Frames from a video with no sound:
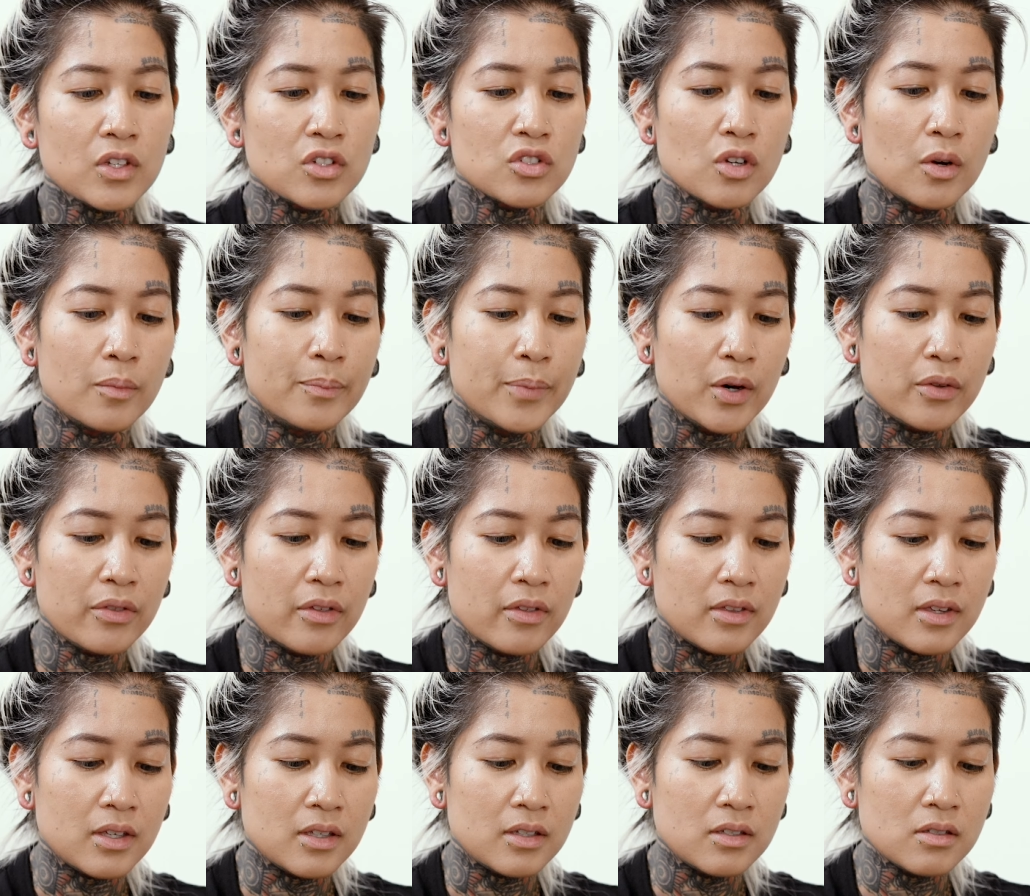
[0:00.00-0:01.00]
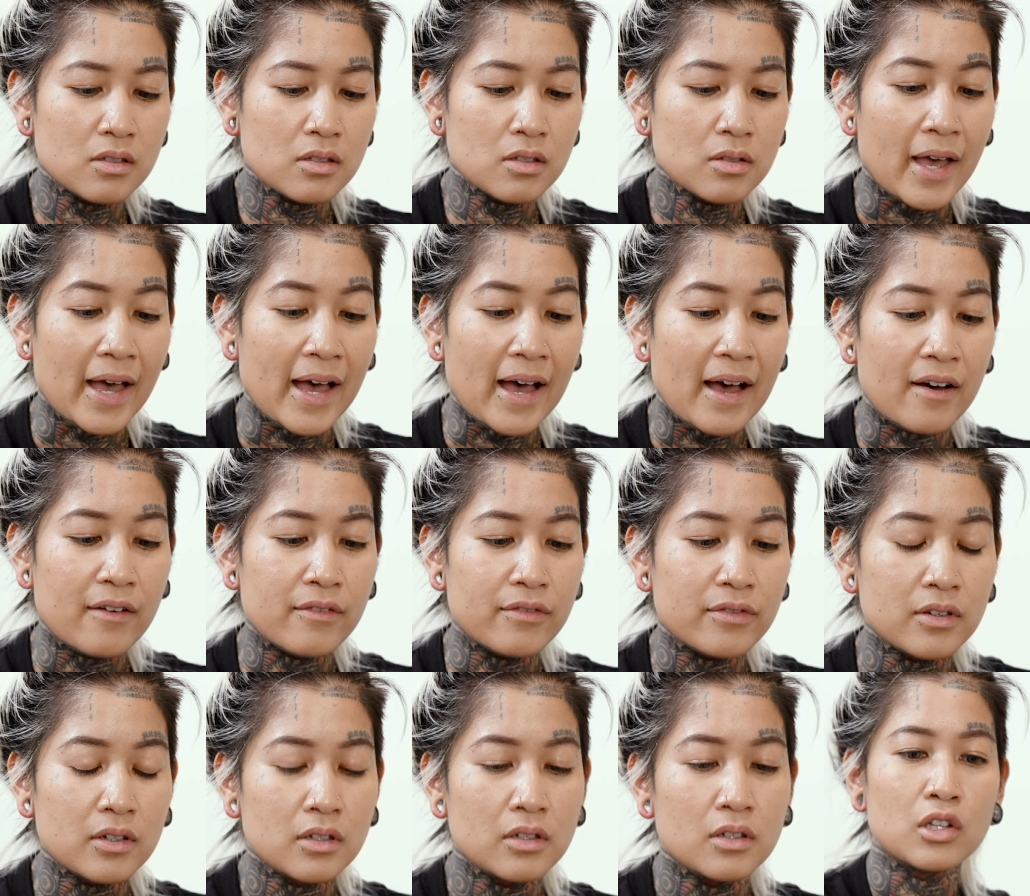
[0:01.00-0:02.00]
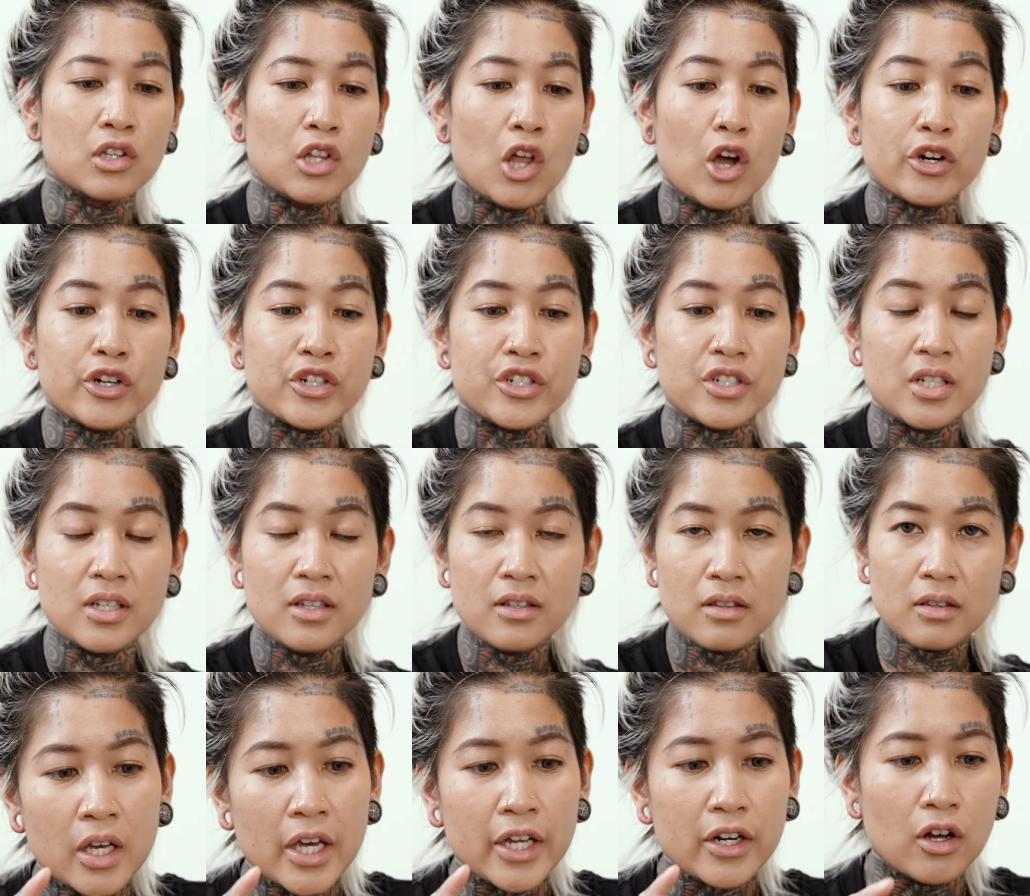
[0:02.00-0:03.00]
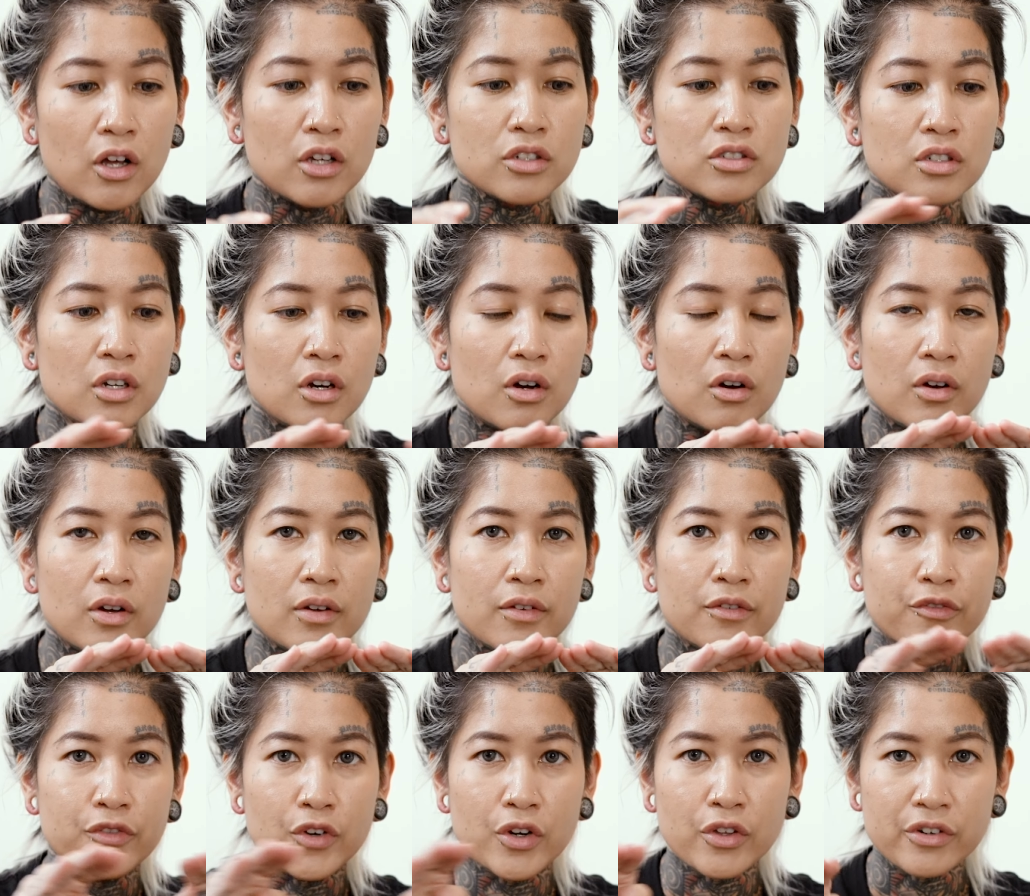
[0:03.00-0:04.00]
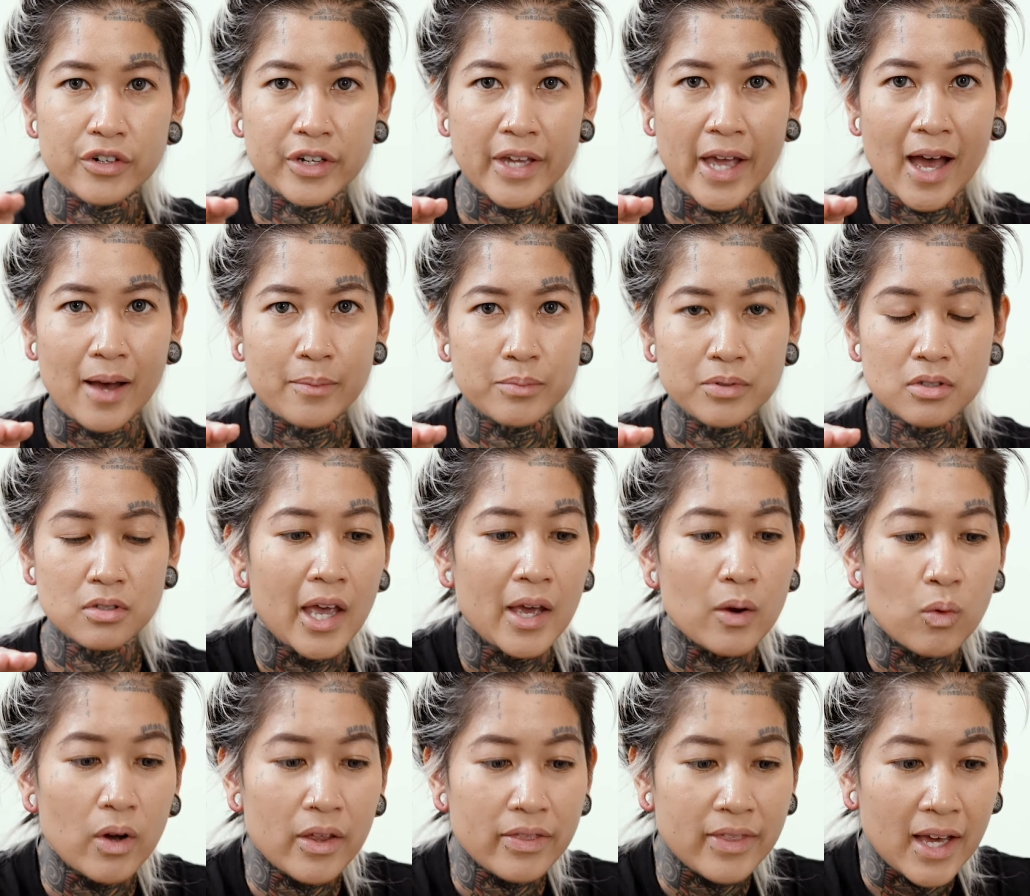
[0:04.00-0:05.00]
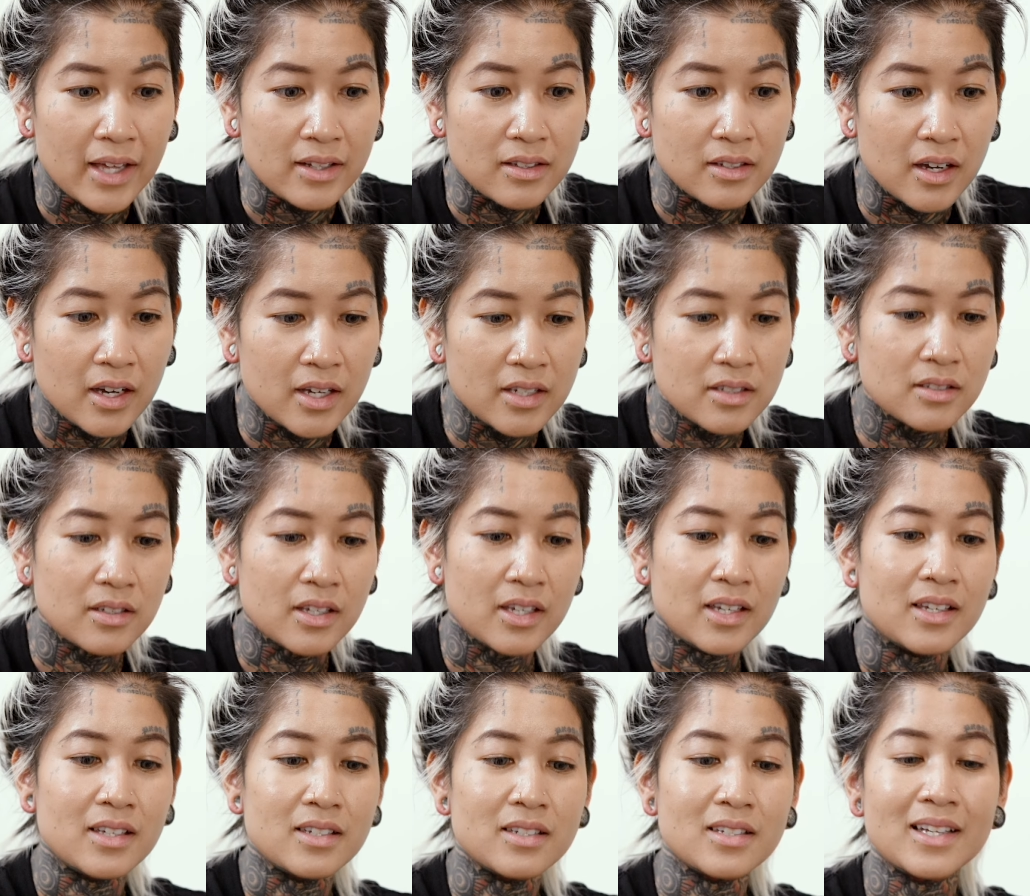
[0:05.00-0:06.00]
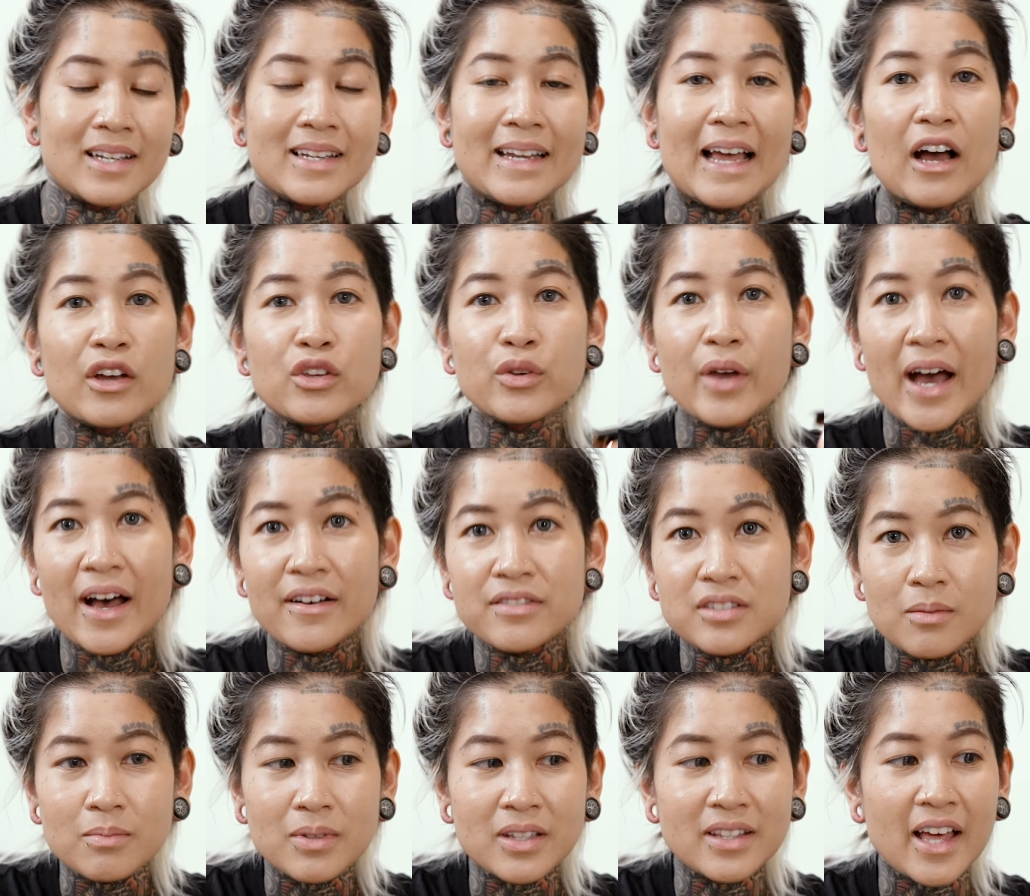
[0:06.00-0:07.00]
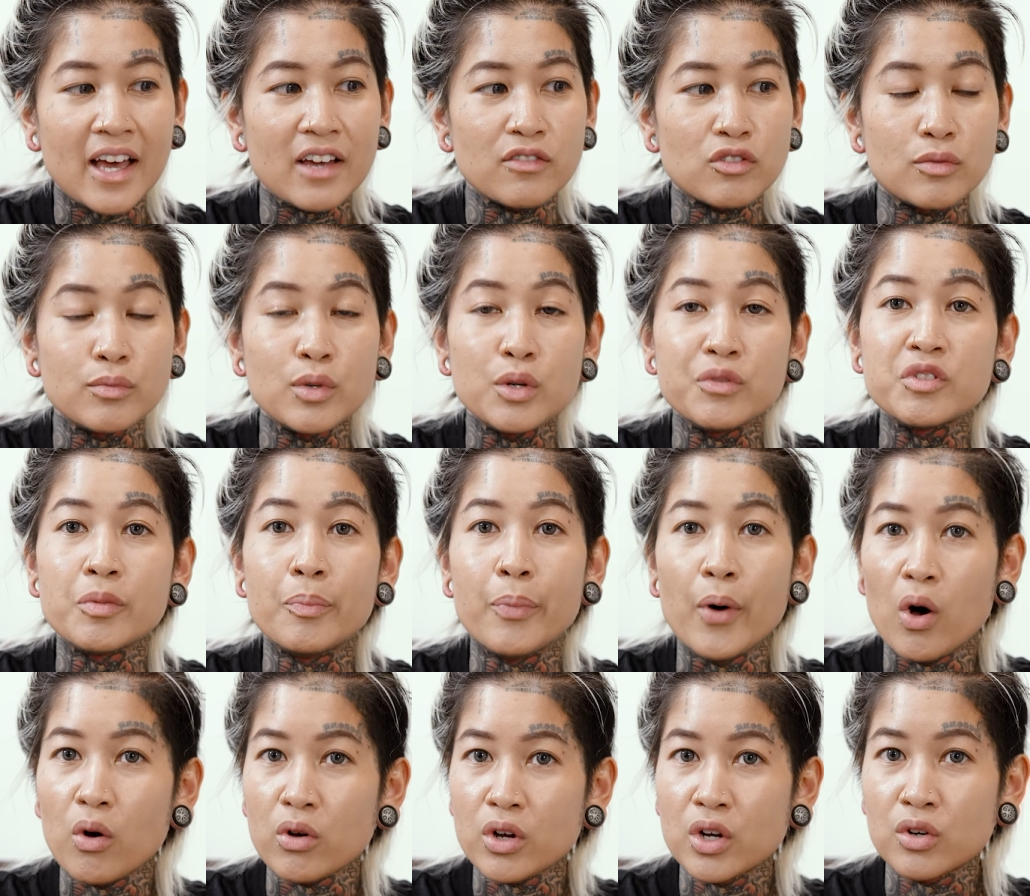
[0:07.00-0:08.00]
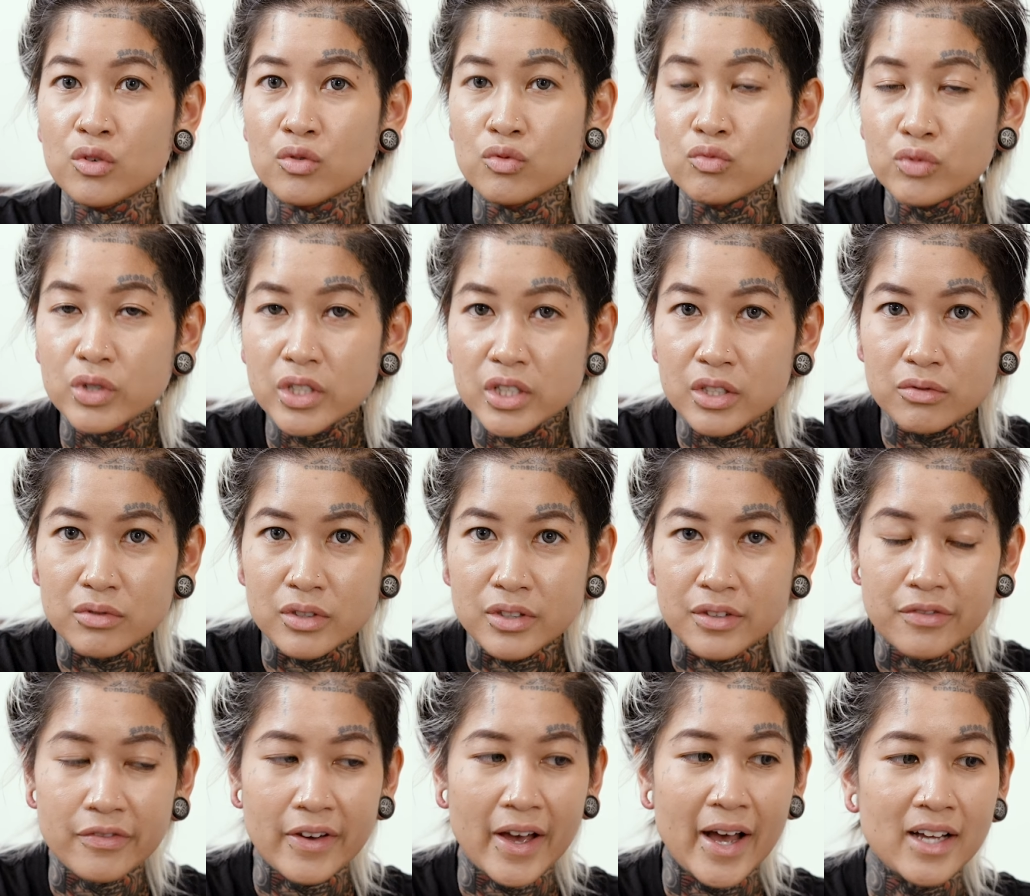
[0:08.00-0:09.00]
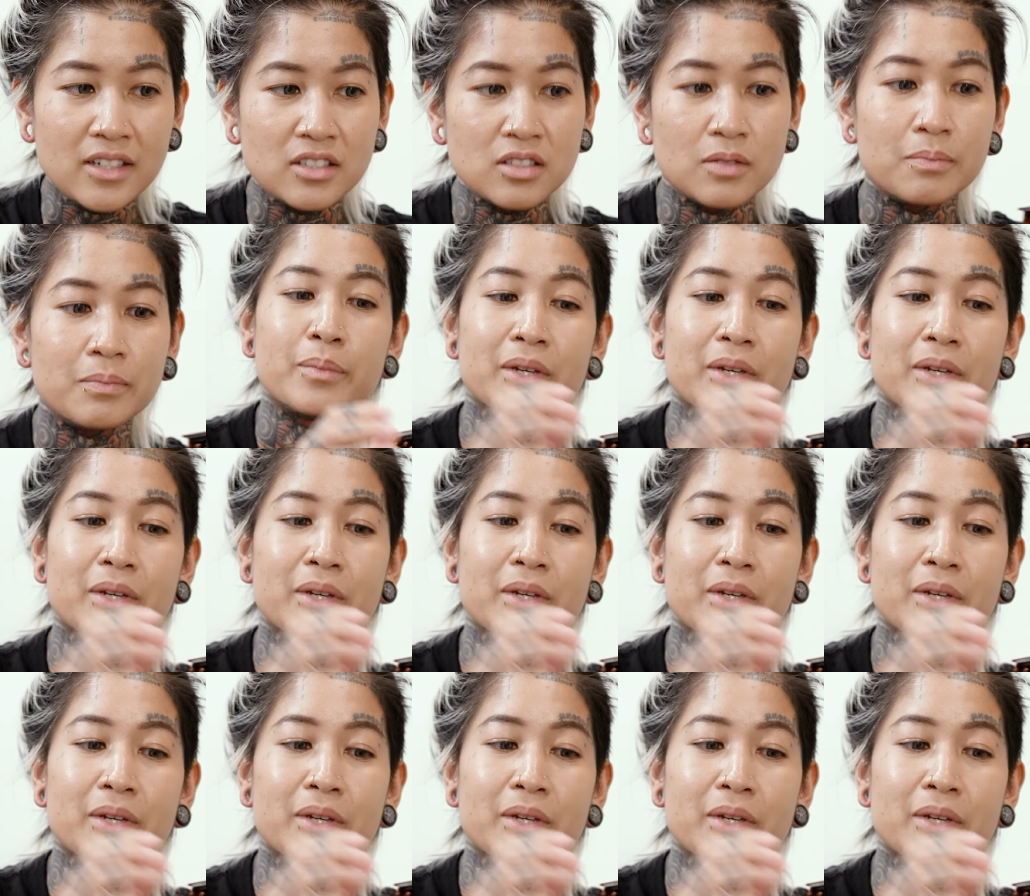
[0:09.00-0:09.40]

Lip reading: So both of these have longer teeth and also further gaps. And what that does is now you have something that removes bulk really, really fast.